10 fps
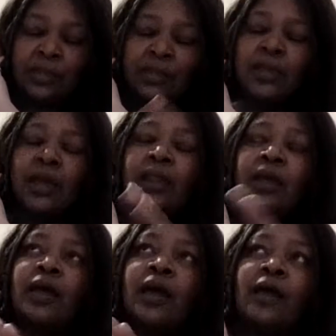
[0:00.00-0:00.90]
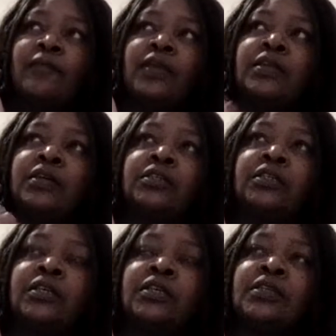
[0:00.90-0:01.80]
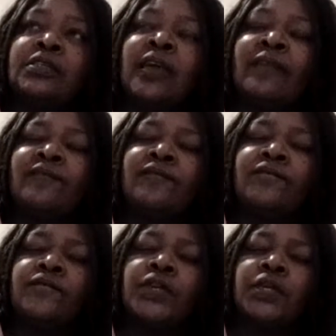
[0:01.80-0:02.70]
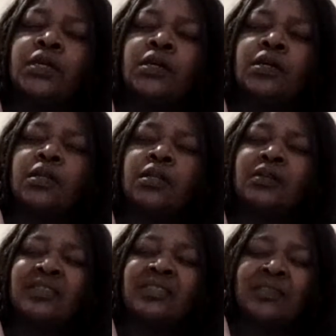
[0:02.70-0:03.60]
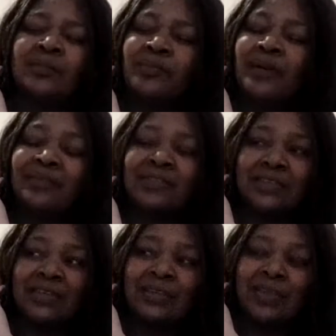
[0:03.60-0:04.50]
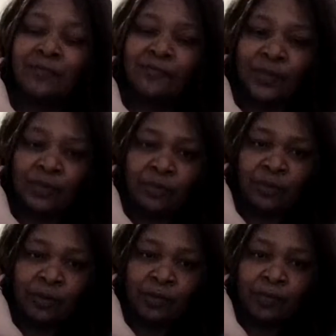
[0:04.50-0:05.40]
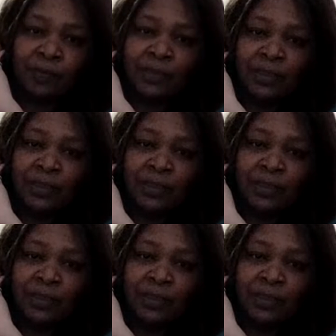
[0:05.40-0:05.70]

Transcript: not Ivita, she is a Violence, and I'm probably saying that very wrong.